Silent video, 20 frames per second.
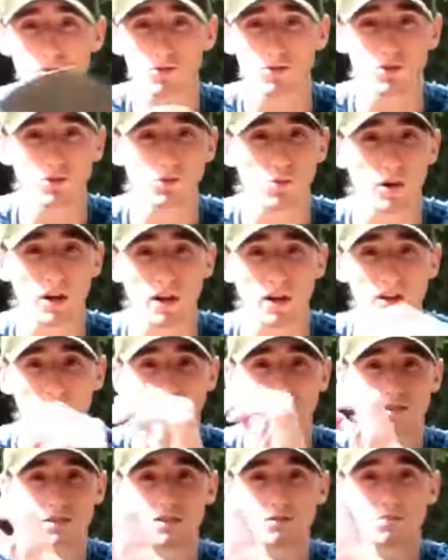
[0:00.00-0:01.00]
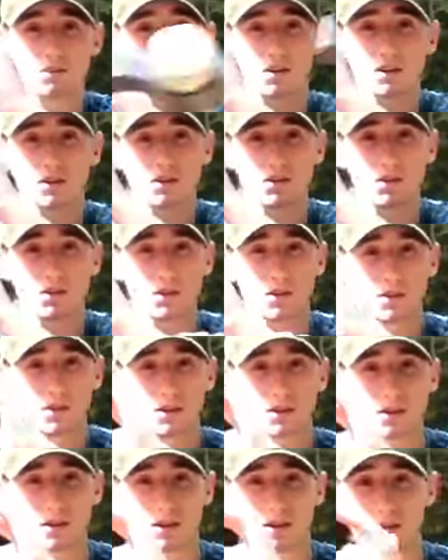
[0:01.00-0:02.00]
swings. I mean, it's
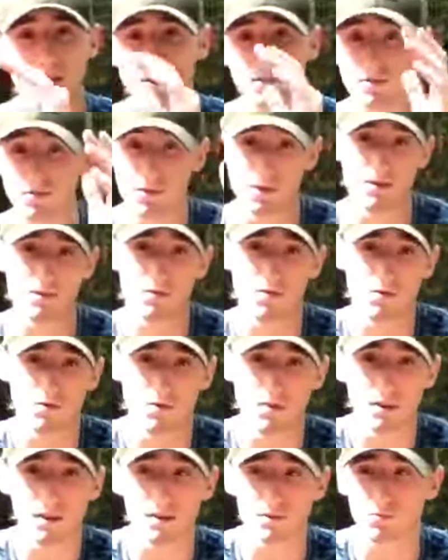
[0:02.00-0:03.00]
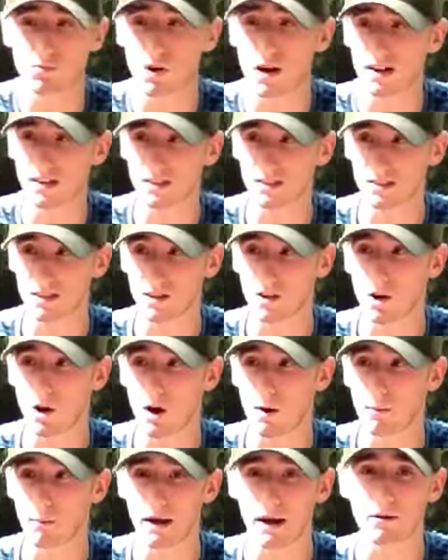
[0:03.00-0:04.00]
if you're into practicing
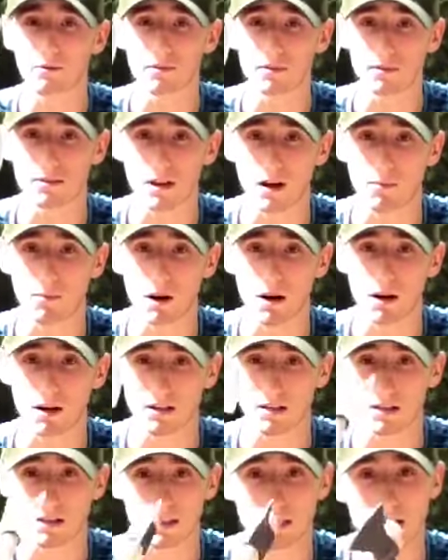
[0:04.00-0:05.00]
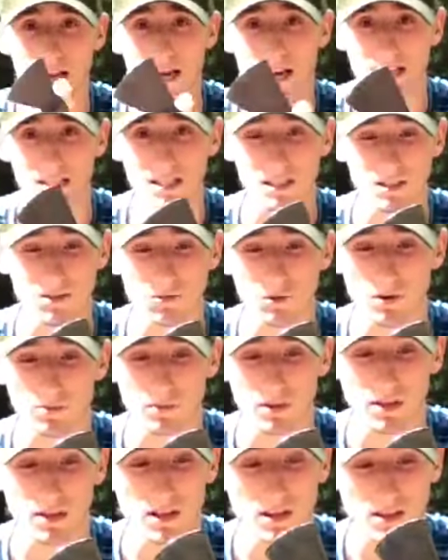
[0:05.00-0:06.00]
combat with the Tomahawks, it's an excellent one
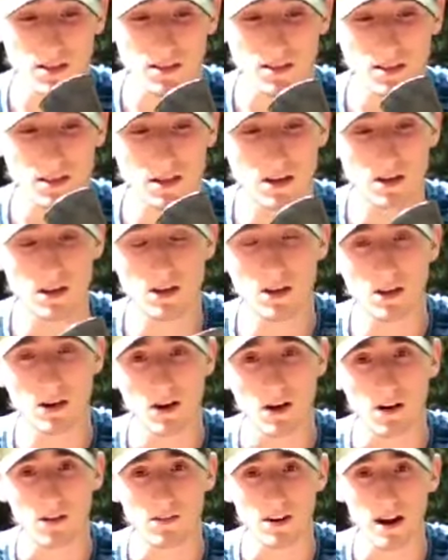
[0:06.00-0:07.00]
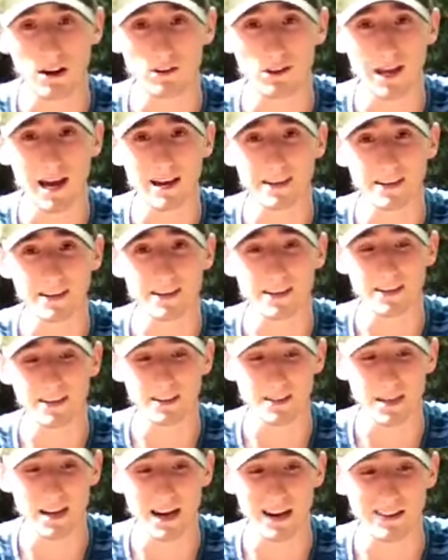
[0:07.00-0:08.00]
because of how light it
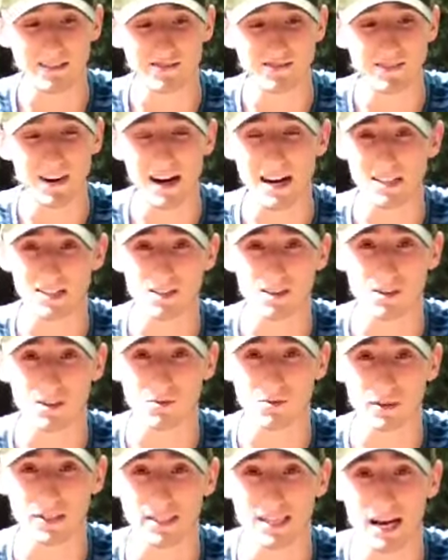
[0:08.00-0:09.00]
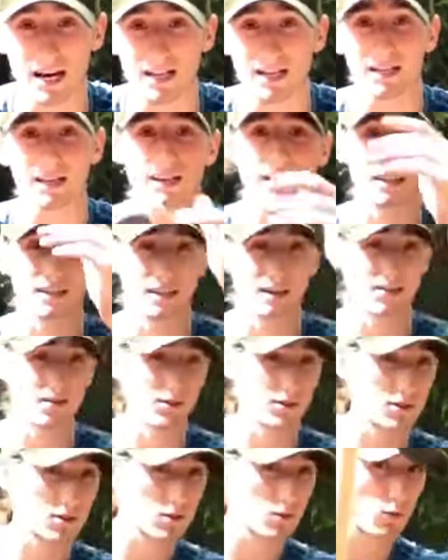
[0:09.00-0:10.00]
is and how fast you can retaliate
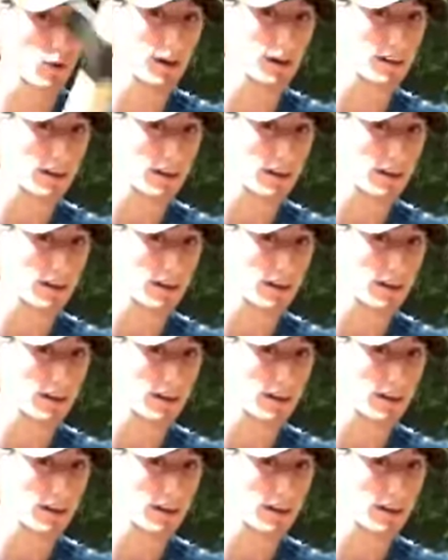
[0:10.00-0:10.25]
after a swing